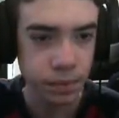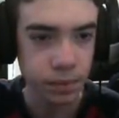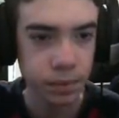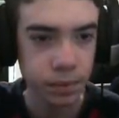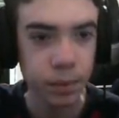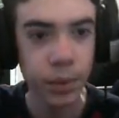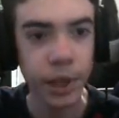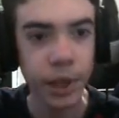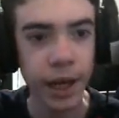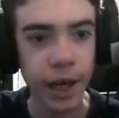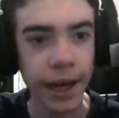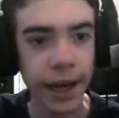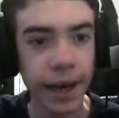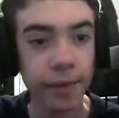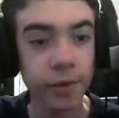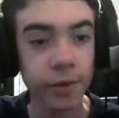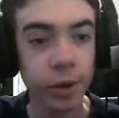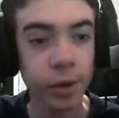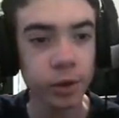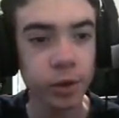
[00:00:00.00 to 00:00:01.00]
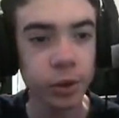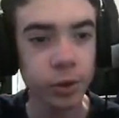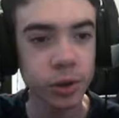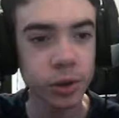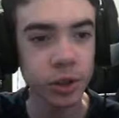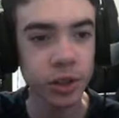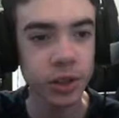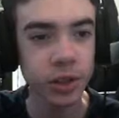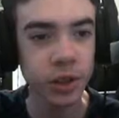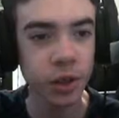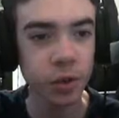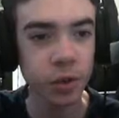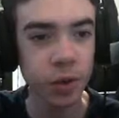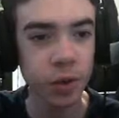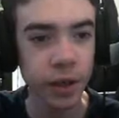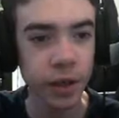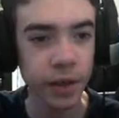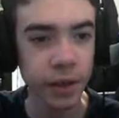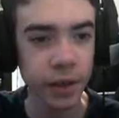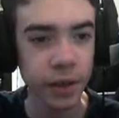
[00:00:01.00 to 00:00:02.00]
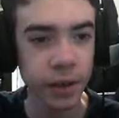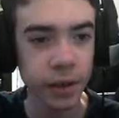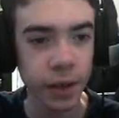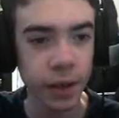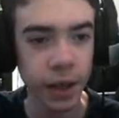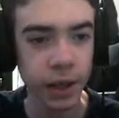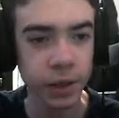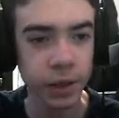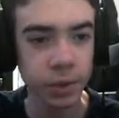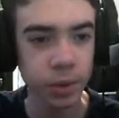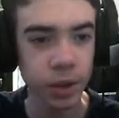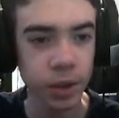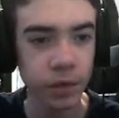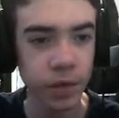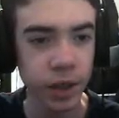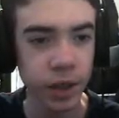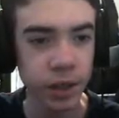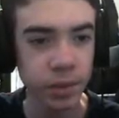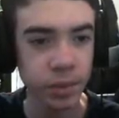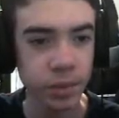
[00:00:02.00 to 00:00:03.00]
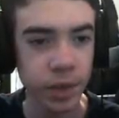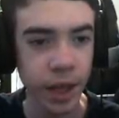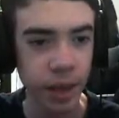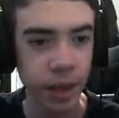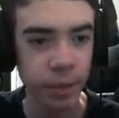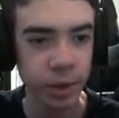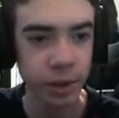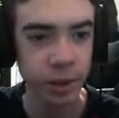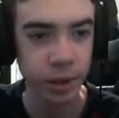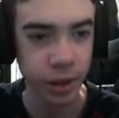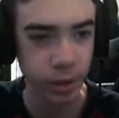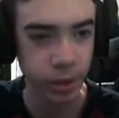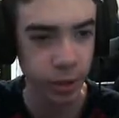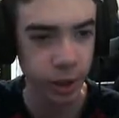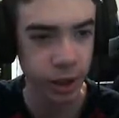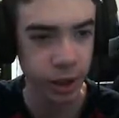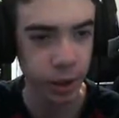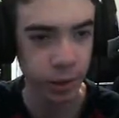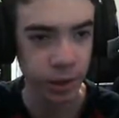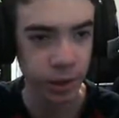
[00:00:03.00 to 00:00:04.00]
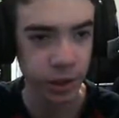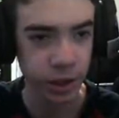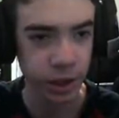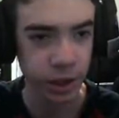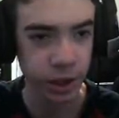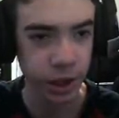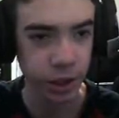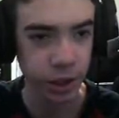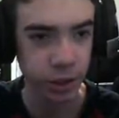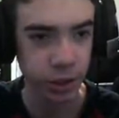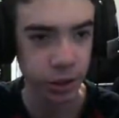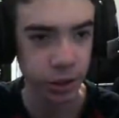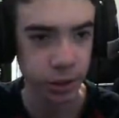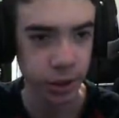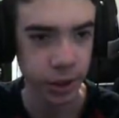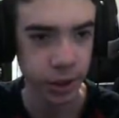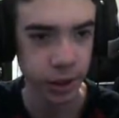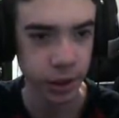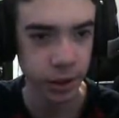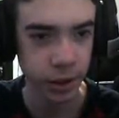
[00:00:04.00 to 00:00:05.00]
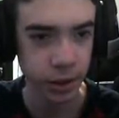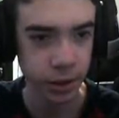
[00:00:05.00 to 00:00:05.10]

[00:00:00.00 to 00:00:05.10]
but yeah, I have no torches, no nothing. I just want to find some diamonds so I can be done with this challenge already.